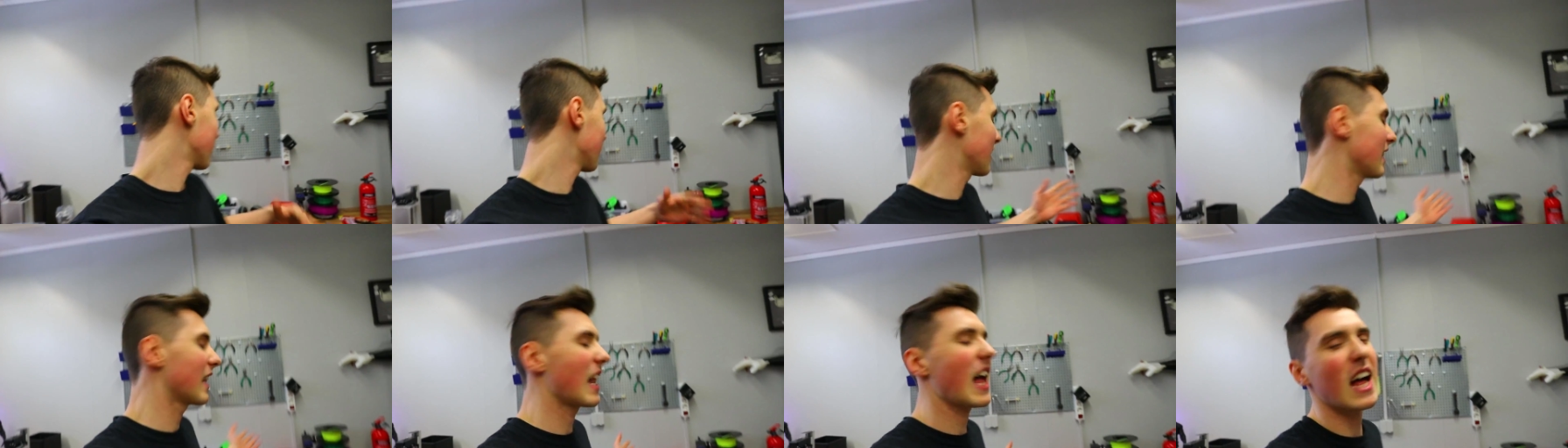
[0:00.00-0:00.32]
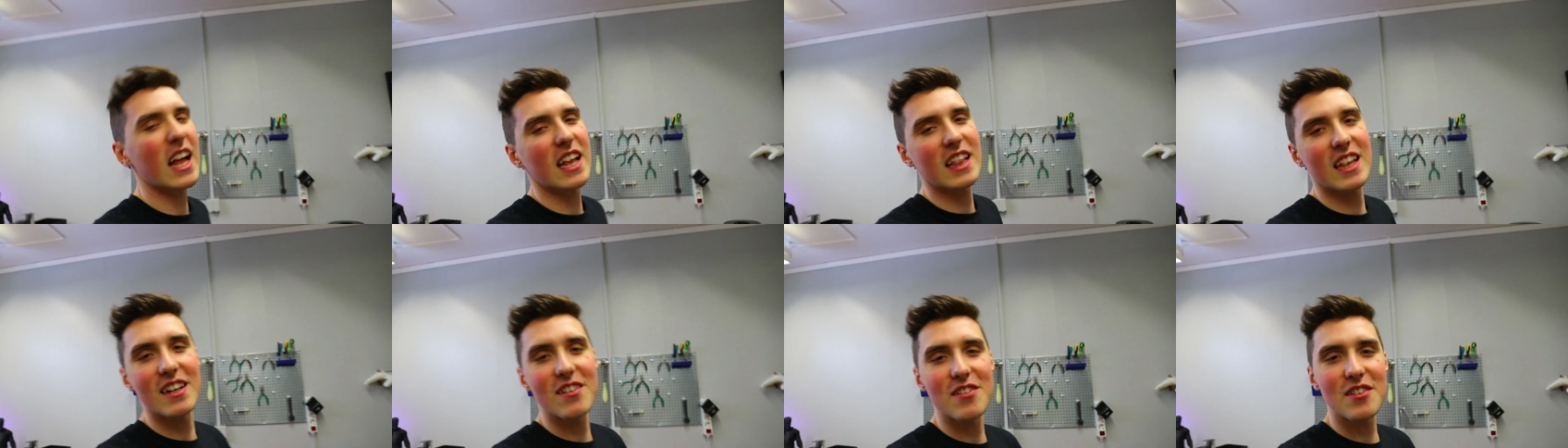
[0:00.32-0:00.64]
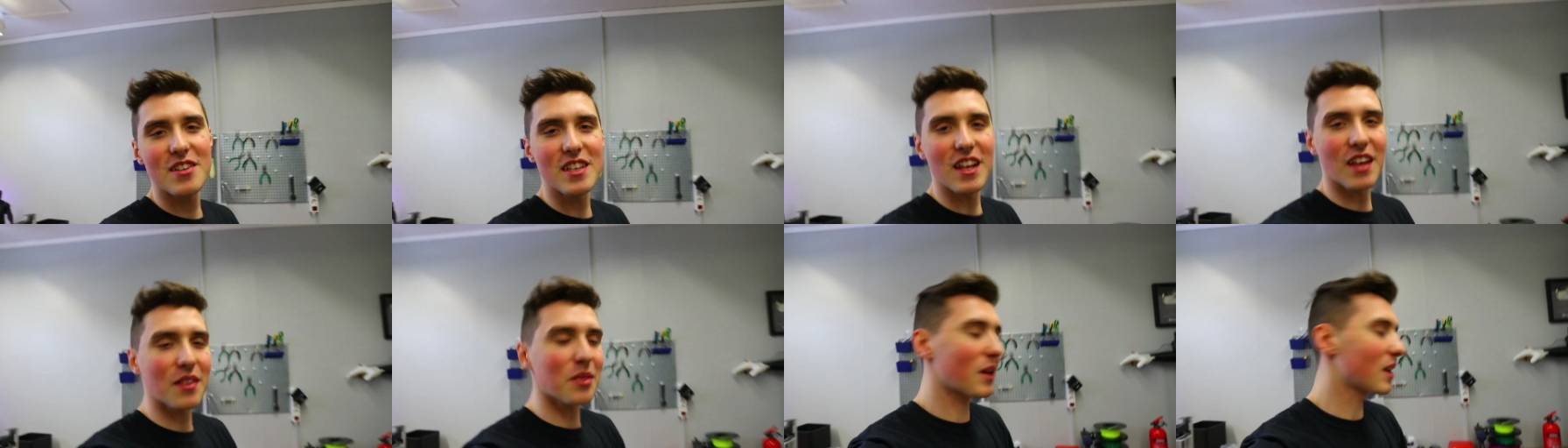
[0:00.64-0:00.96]
but nah,
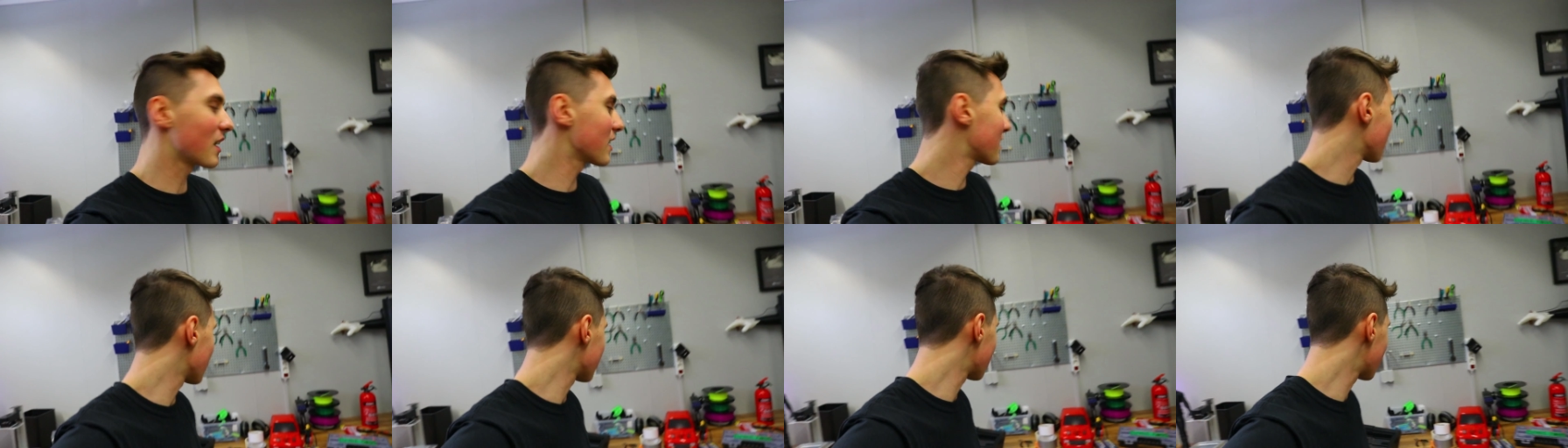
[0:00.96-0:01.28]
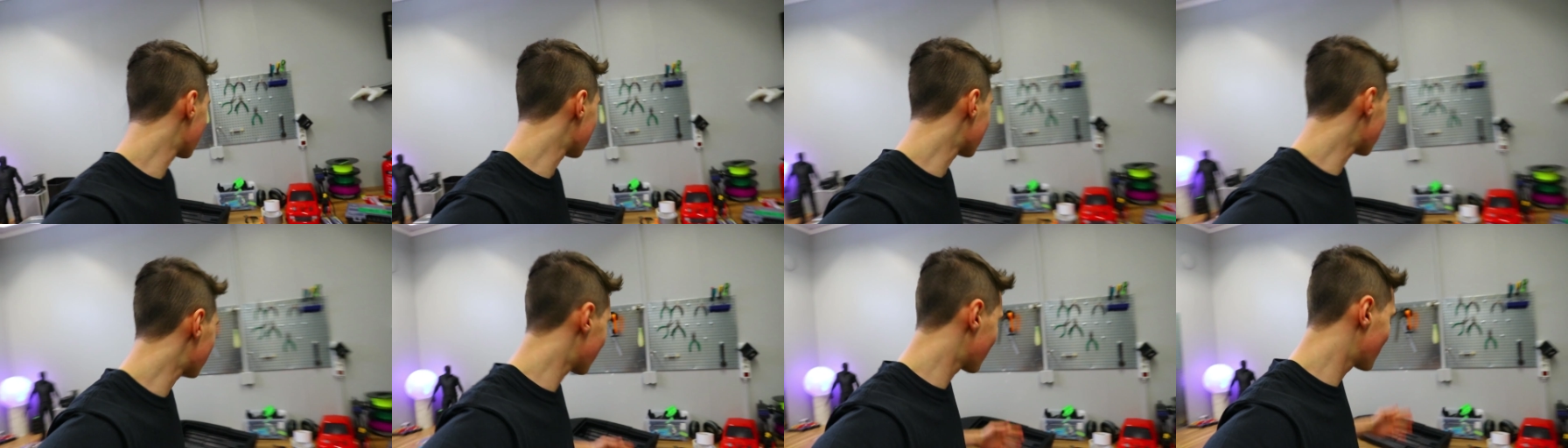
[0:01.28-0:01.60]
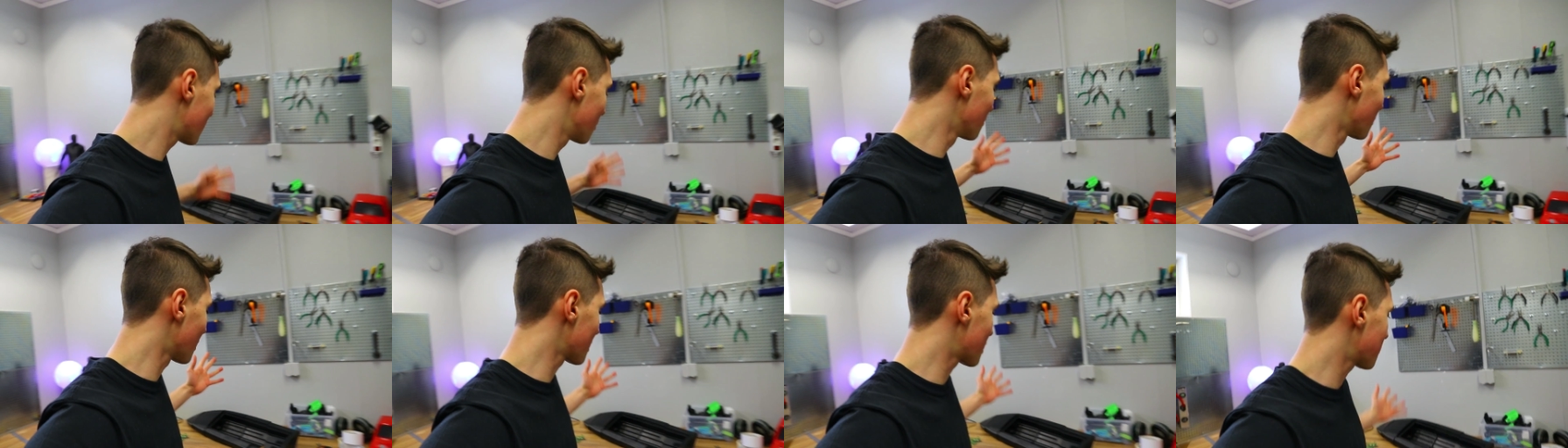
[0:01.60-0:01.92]
there's nothing such as
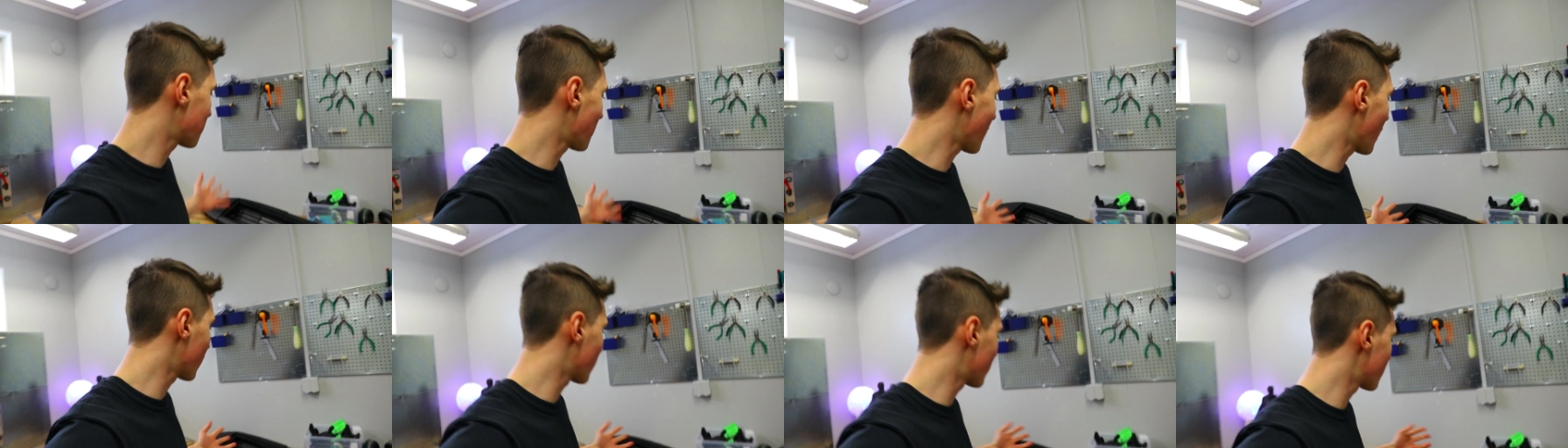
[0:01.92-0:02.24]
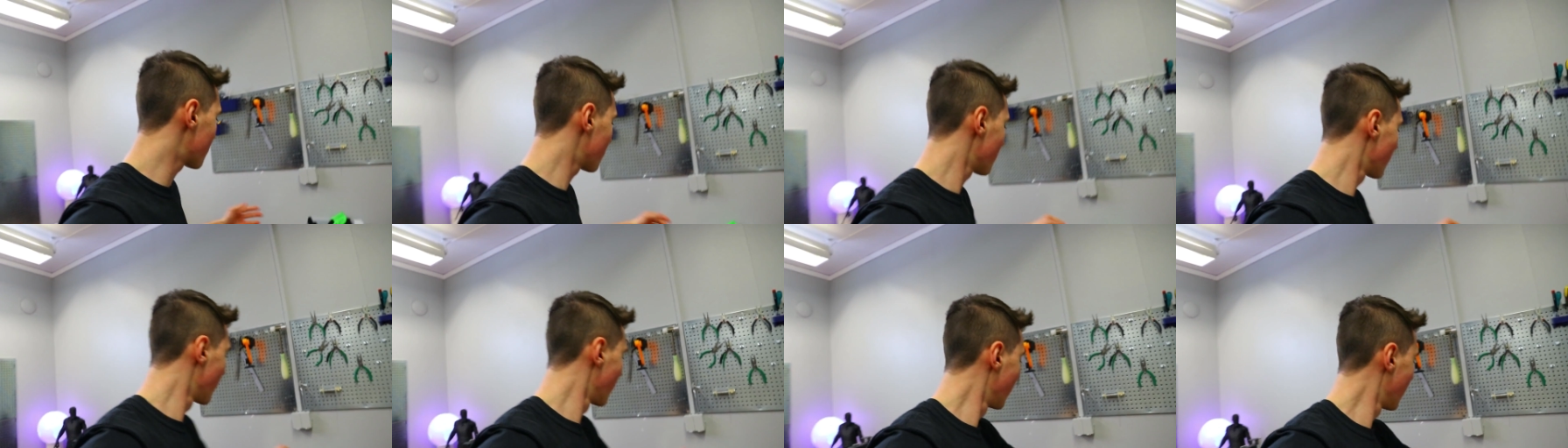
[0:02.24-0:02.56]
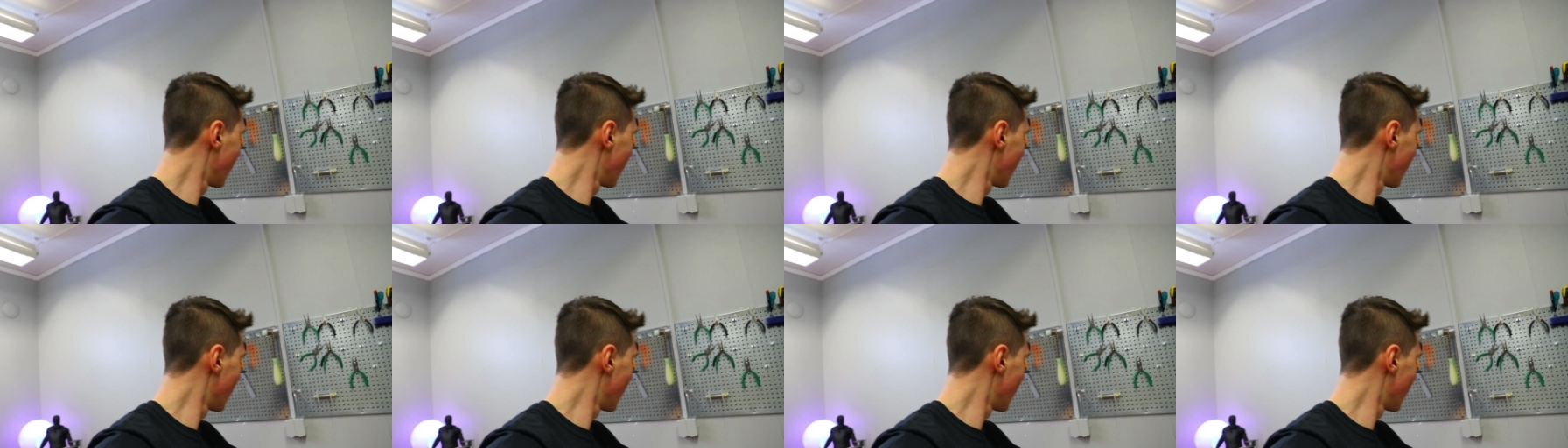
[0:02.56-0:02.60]
too much power.